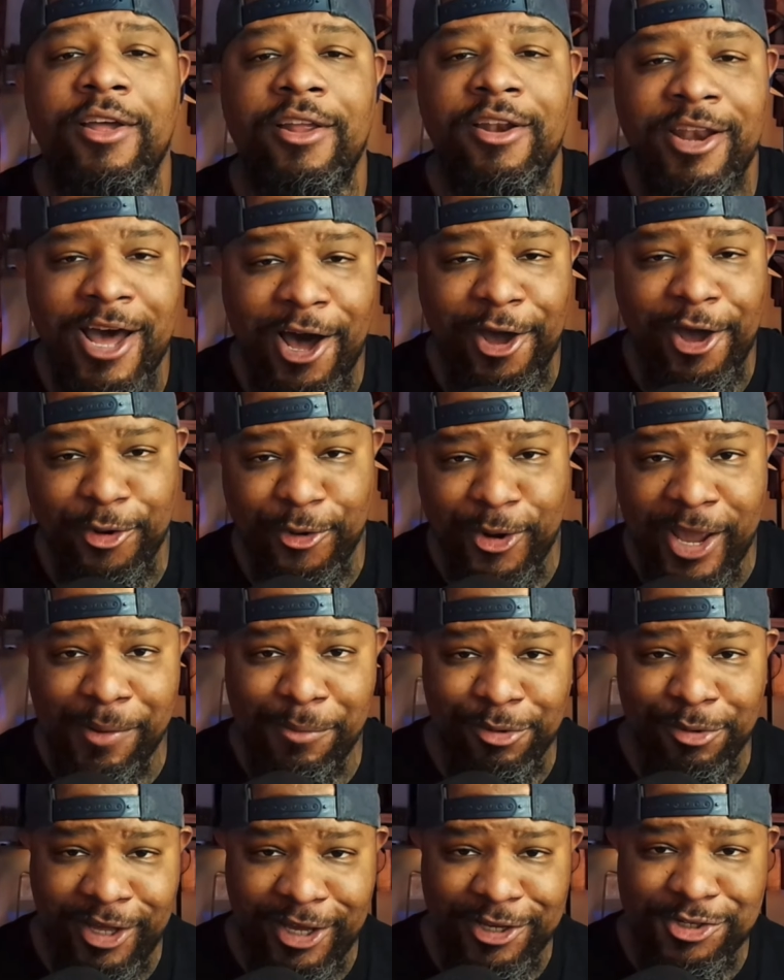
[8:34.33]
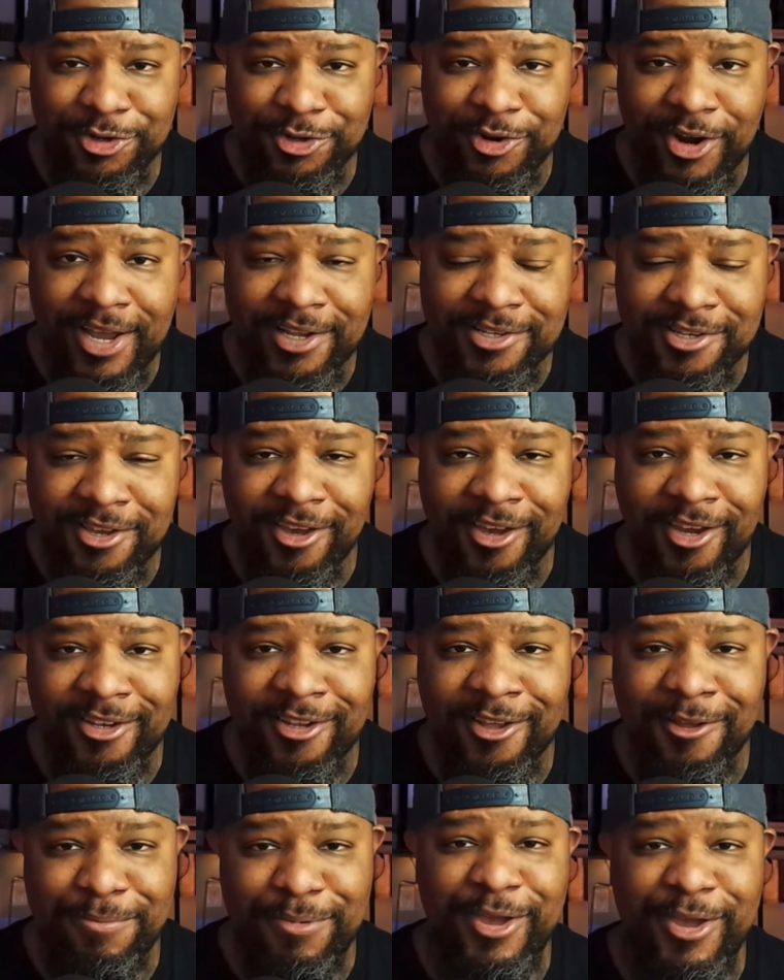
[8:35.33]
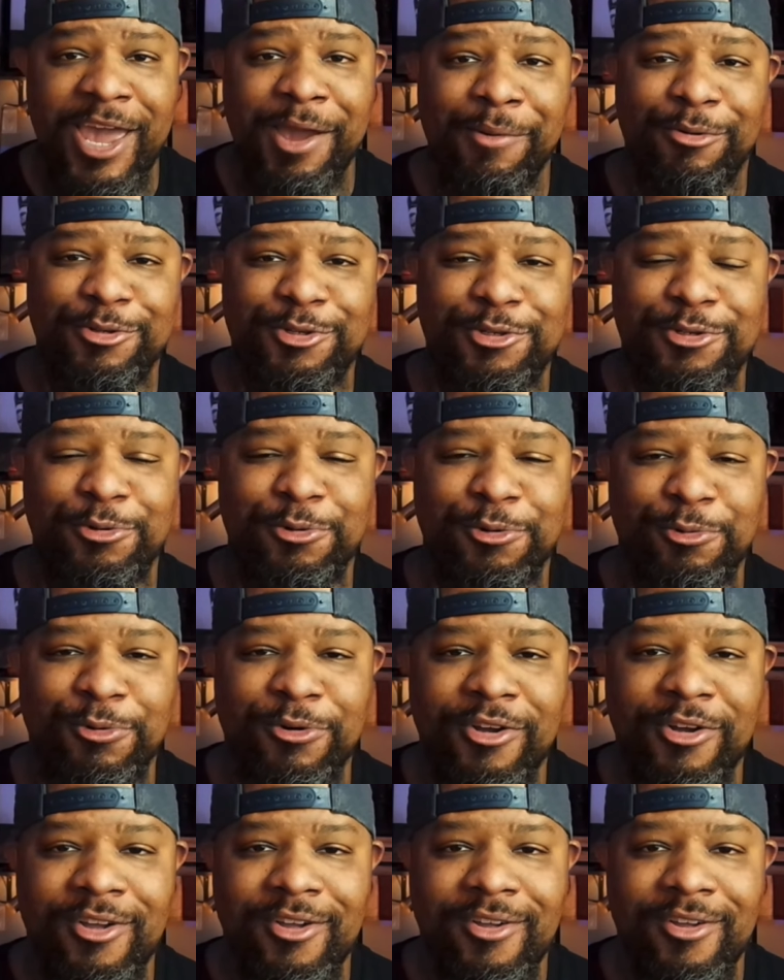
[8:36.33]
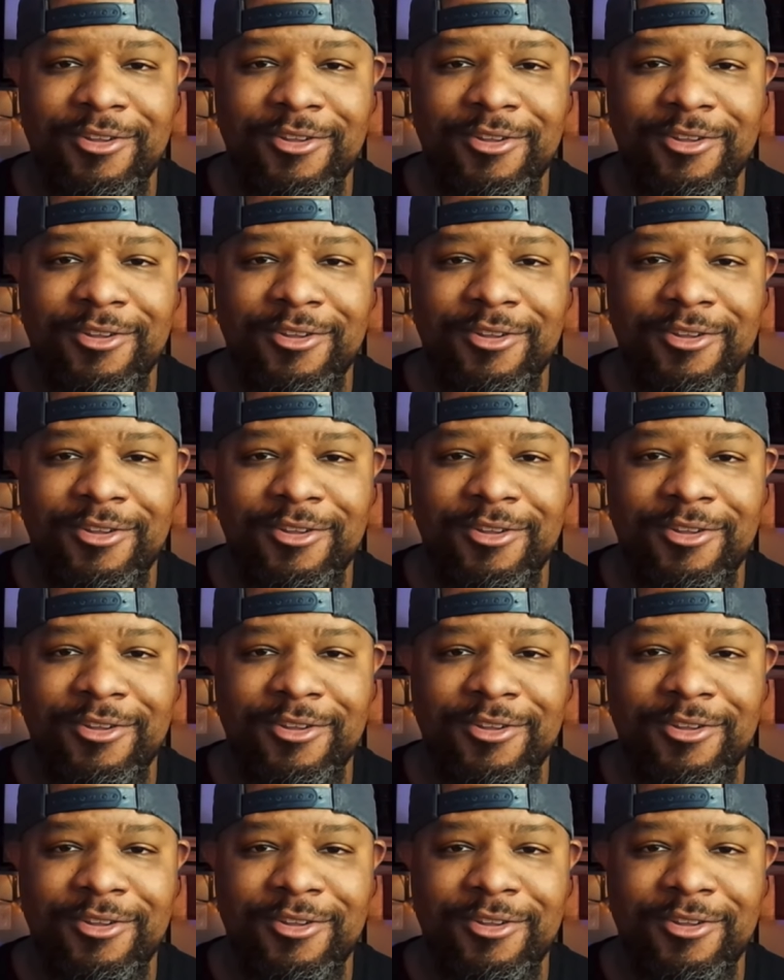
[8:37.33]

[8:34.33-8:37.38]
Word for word: Now you're able to get your ass kicked and be able to,